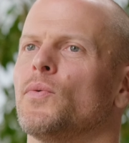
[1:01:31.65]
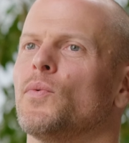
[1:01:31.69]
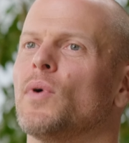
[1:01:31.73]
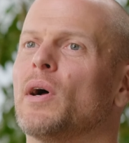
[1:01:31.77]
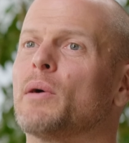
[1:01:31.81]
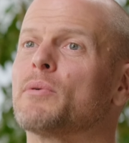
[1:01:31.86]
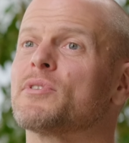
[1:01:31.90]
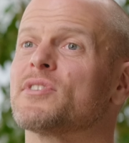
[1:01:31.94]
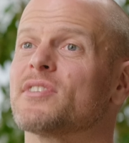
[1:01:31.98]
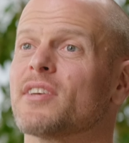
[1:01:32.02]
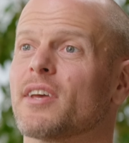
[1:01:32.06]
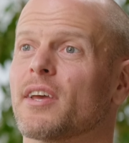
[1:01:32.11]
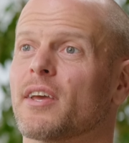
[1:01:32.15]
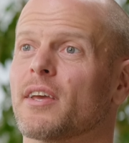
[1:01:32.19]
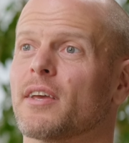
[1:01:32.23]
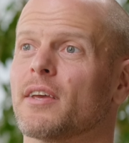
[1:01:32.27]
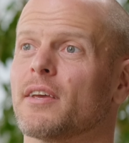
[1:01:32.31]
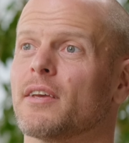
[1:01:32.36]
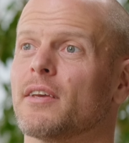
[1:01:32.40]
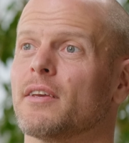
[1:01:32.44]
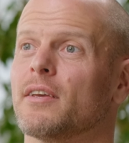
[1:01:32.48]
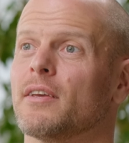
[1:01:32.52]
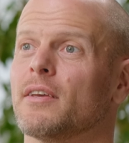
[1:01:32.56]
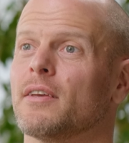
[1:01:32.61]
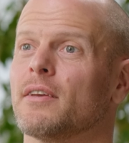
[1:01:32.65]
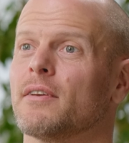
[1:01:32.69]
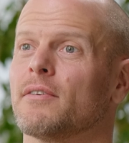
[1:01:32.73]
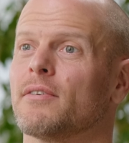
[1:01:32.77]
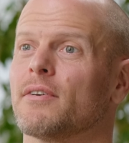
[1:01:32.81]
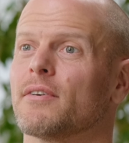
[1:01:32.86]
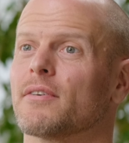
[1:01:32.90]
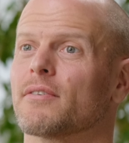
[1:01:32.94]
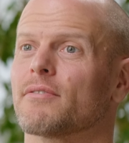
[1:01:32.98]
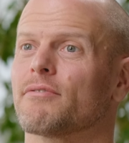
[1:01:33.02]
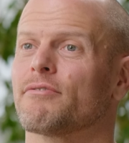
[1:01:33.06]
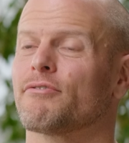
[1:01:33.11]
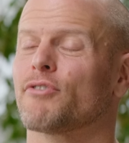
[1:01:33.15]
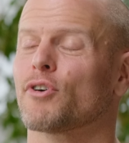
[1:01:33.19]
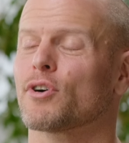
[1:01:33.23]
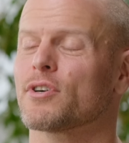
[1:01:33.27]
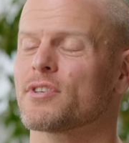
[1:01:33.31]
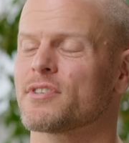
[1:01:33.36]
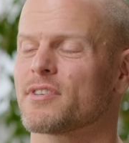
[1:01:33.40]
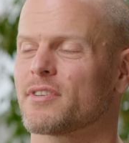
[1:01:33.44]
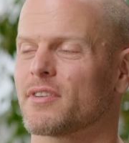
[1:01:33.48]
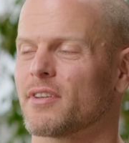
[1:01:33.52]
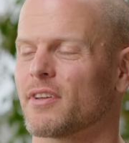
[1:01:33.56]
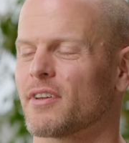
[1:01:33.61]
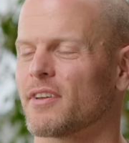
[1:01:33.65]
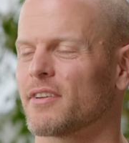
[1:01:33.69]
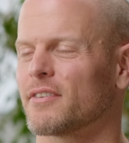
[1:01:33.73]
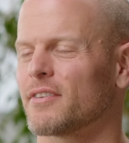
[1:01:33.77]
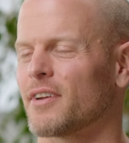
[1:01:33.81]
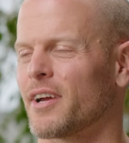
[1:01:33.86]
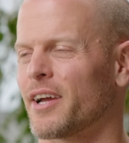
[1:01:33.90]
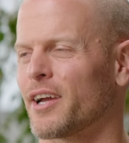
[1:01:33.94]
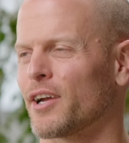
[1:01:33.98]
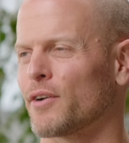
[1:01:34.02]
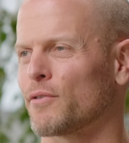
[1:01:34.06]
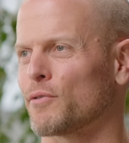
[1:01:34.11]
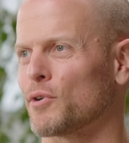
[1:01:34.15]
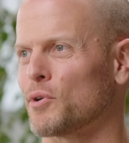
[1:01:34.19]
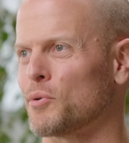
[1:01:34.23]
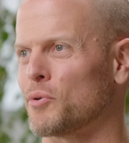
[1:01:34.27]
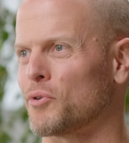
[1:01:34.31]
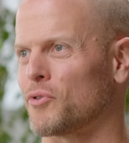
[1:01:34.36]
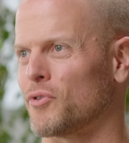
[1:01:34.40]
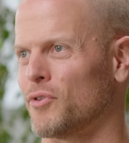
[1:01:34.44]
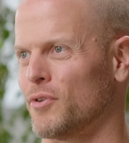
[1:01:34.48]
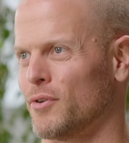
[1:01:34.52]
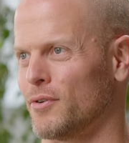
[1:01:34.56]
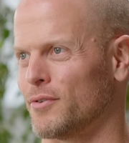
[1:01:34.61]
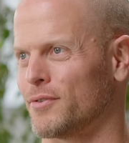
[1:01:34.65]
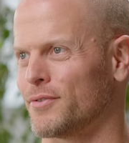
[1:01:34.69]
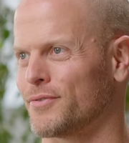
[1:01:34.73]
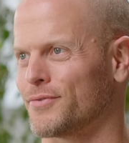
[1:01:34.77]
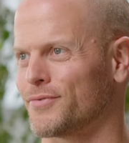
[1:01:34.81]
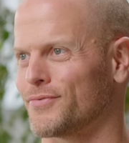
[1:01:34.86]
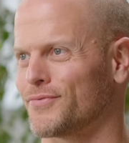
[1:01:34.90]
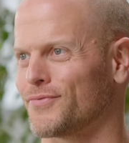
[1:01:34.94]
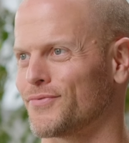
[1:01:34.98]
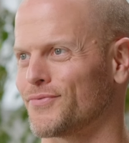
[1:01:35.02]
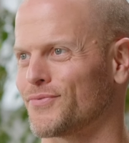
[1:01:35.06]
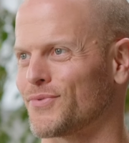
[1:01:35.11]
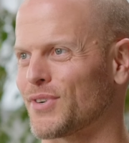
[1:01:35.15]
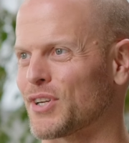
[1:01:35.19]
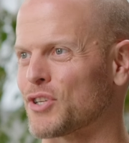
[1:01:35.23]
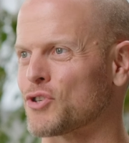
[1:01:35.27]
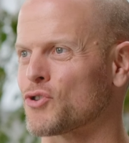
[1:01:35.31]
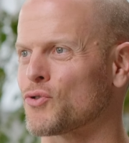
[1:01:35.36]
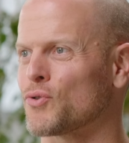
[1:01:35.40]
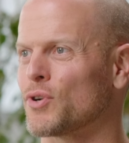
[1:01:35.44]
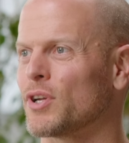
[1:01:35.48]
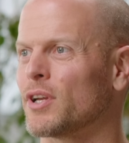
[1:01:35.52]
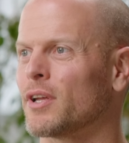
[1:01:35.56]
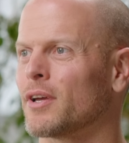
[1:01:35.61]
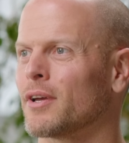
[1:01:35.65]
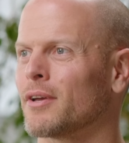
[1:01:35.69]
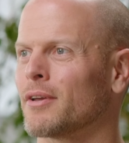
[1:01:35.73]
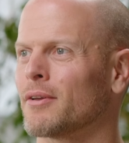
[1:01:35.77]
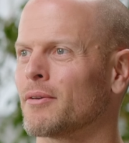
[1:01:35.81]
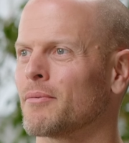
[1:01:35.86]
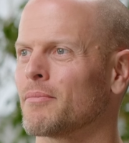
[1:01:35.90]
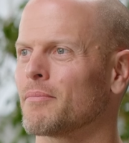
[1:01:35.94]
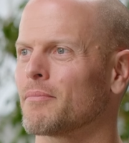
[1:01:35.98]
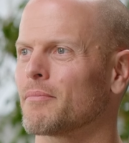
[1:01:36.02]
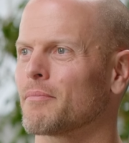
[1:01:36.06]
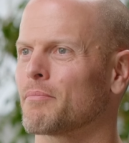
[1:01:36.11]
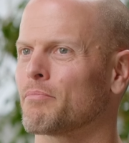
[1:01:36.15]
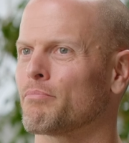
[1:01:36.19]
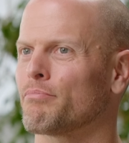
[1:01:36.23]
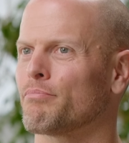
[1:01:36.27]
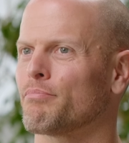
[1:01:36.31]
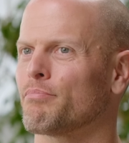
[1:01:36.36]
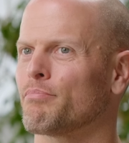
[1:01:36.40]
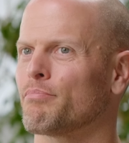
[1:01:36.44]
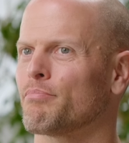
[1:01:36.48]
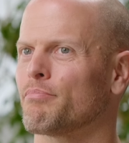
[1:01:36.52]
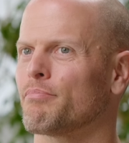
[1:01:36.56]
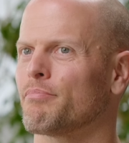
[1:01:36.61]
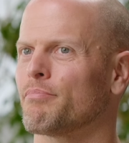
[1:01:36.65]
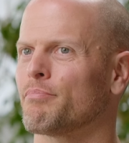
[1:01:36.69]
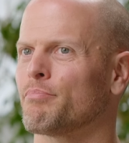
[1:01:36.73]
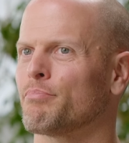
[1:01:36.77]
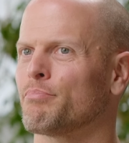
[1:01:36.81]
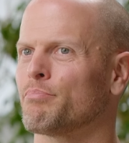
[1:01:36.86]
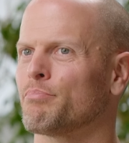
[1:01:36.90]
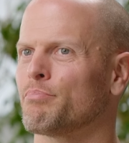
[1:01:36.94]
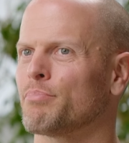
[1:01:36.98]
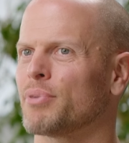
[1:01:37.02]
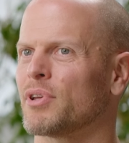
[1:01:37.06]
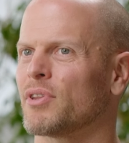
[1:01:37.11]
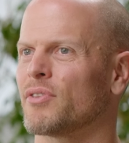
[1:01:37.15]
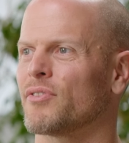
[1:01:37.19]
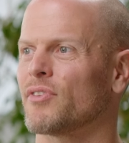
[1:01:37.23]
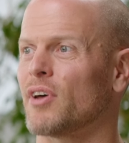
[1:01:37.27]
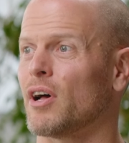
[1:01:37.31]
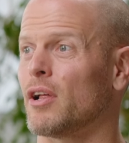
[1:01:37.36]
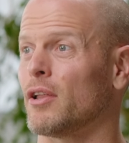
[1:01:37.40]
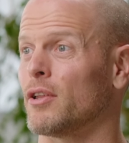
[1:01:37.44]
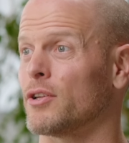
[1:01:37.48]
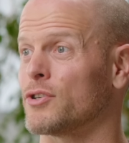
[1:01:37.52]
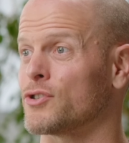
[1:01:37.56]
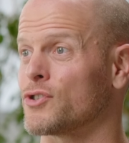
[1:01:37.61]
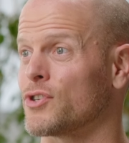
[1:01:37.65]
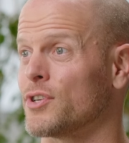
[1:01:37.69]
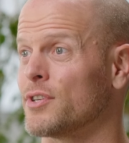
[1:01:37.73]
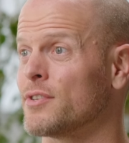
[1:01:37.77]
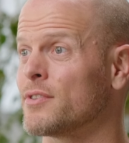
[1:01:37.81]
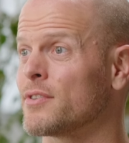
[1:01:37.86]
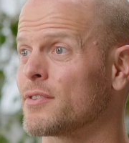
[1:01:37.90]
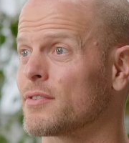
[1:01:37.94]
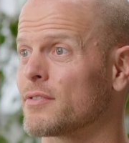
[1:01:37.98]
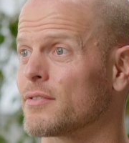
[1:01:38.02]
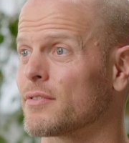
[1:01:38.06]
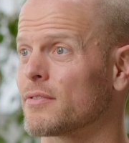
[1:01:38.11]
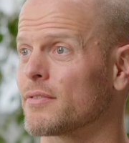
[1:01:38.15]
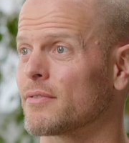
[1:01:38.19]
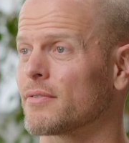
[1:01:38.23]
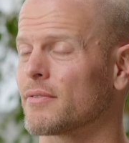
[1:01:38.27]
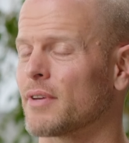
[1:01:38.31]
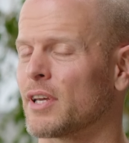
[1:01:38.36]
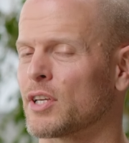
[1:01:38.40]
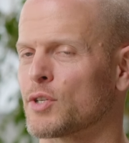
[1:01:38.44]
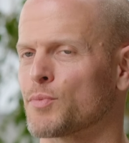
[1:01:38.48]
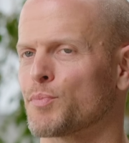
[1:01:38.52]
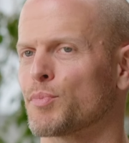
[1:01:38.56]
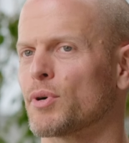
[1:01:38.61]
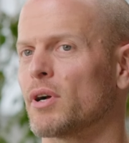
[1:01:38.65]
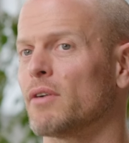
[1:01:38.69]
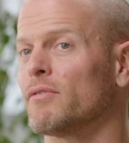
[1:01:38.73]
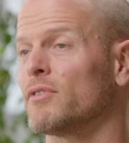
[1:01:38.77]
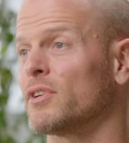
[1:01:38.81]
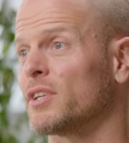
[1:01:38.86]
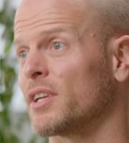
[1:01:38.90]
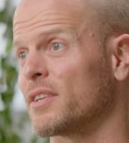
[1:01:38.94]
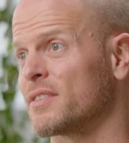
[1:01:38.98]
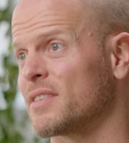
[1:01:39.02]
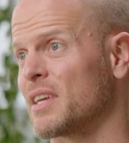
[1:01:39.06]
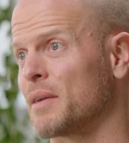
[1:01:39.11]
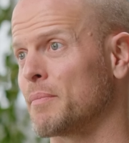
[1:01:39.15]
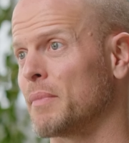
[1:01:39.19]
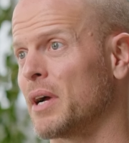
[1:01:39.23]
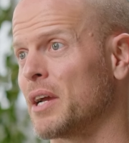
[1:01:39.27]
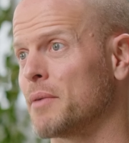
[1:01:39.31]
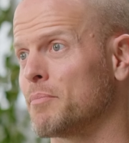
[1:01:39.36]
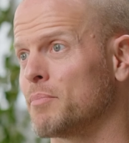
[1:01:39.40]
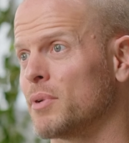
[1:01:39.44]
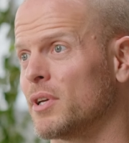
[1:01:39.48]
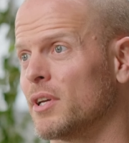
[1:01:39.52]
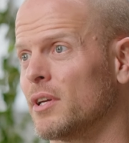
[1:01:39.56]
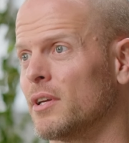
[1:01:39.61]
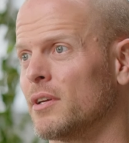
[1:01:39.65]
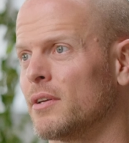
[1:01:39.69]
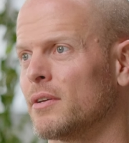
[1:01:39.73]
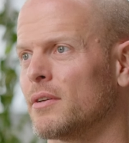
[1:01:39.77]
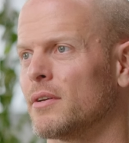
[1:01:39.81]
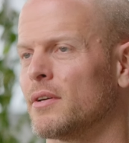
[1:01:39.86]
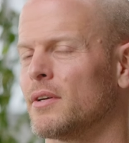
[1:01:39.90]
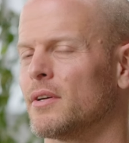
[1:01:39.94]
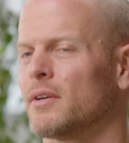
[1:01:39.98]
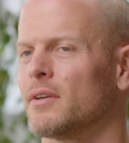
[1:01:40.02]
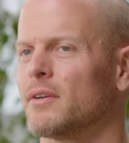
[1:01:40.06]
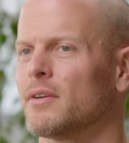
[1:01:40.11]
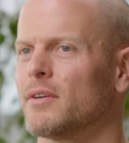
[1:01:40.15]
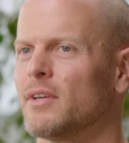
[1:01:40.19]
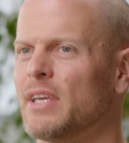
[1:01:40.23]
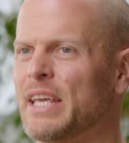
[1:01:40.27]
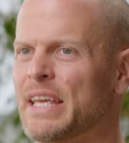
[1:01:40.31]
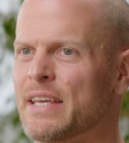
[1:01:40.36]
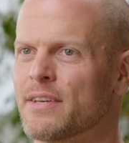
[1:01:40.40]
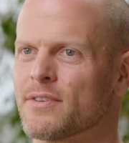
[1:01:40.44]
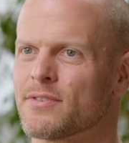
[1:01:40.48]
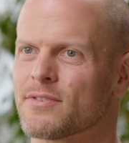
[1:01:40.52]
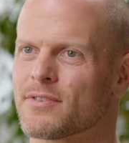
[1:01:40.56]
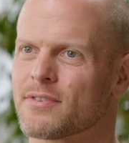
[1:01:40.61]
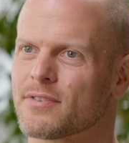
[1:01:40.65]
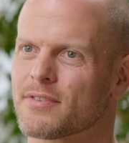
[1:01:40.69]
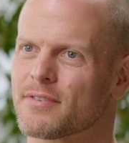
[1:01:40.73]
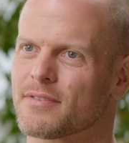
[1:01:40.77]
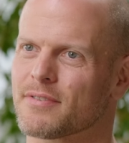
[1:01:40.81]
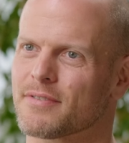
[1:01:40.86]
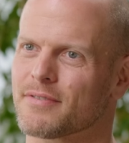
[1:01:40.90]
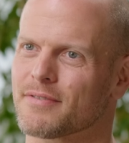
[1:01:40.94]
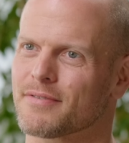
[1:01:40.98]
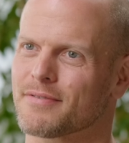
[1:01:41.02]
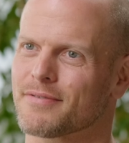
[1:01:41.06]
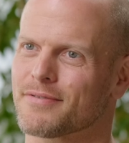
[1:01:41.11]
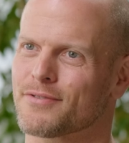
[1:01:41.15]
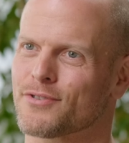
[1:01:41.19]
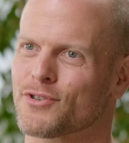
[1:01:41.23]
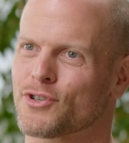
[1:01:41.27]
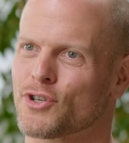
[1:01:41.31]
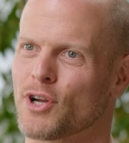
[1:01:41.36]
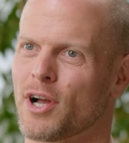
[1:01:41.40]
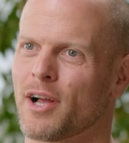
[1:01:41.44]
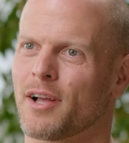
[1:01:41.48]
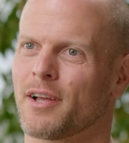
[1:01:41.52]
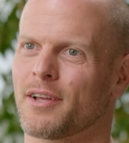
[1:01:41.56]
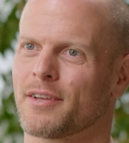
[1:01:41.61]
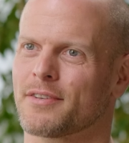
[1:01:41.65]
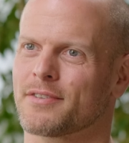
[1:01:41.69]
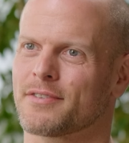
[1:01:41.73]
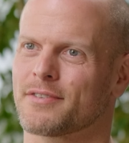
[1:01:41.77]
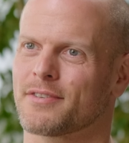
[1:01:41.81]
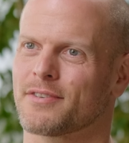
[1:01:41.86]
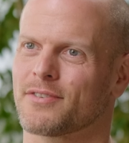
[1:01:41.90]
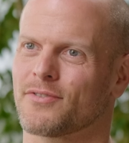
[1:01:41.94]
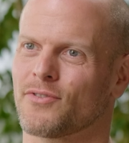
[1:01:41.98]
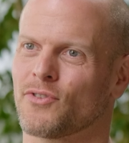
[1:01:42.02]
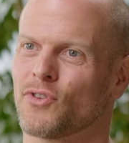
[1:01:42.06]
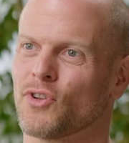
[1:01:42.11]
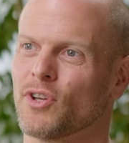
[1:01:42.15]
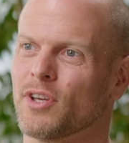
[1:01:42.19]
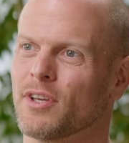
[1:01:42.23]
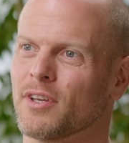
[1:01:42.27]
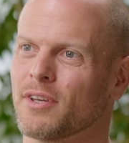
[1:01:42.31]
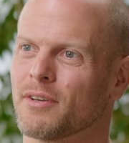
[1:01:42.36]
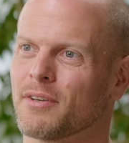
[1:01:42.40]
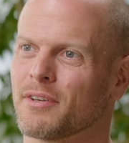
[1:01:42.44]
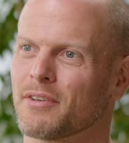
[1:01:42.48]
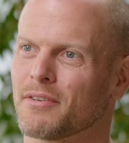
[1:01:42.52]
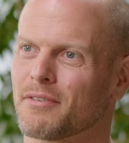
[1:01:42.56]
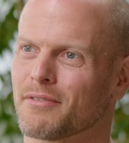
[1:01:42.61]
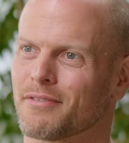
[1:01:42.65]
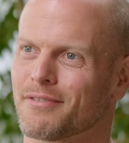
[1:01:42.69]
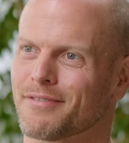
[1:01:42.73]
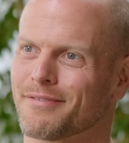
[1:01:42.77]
Well, I would say first that I agree with you. Treating pathologies, as prevalent as they might be, is just the